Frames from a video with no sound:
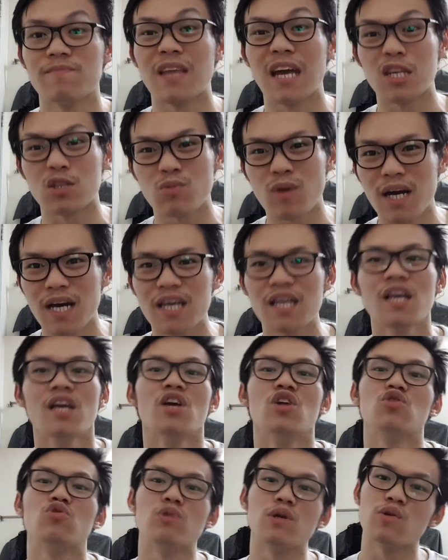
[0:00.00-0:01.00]
That is why
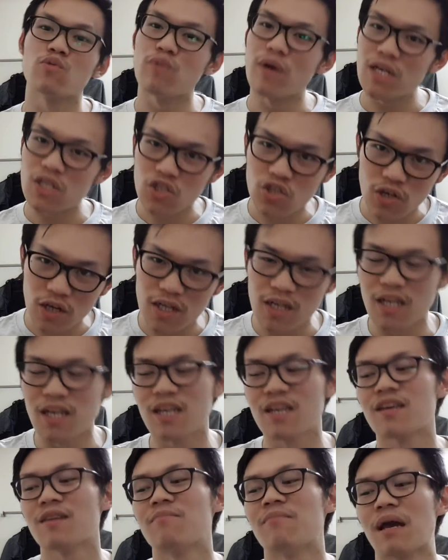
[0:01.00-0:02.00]
doing weight
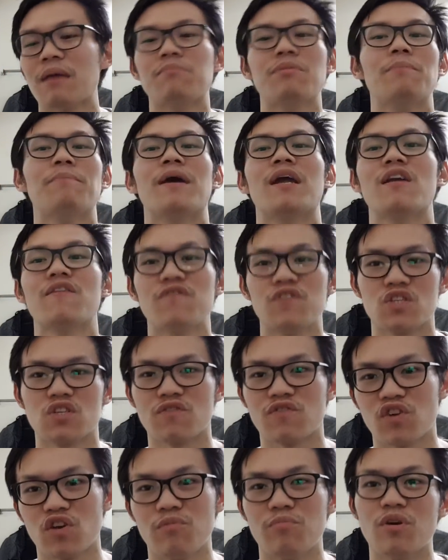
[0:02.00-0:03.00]
training might be
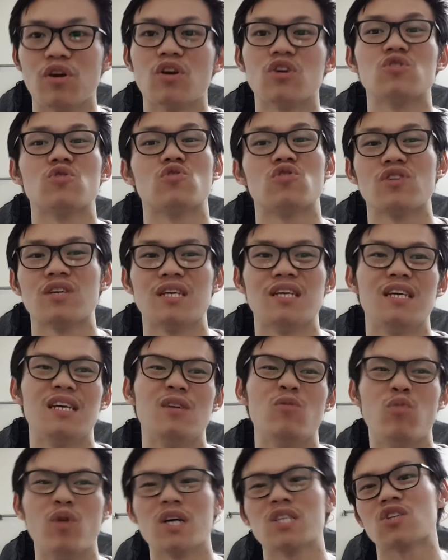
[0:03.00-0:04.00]
beneficial for you, because usually
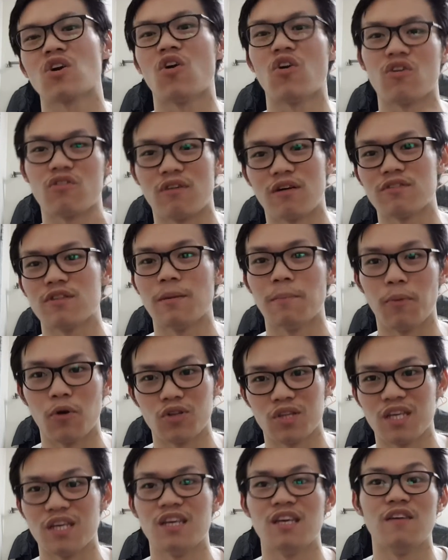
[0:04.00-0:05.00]
it works all around the
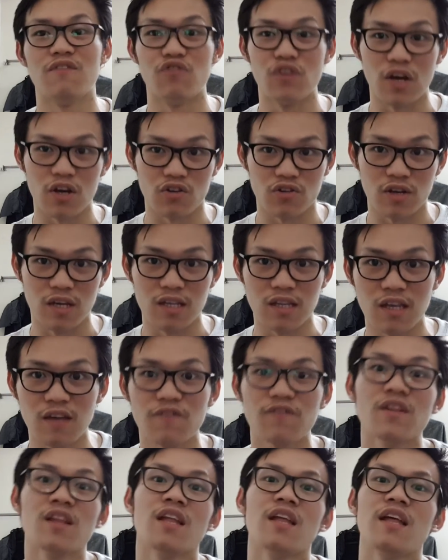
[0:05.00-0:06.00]
body if you are
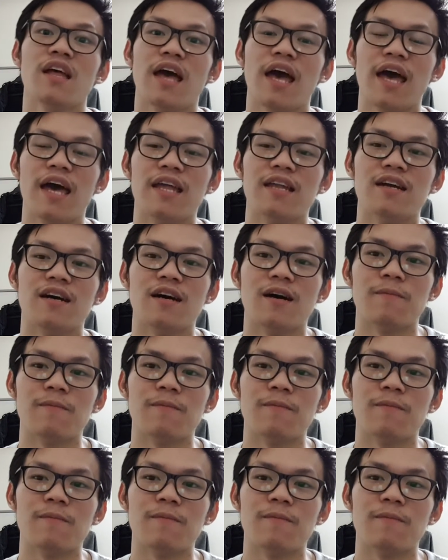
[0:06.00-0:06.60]
creative and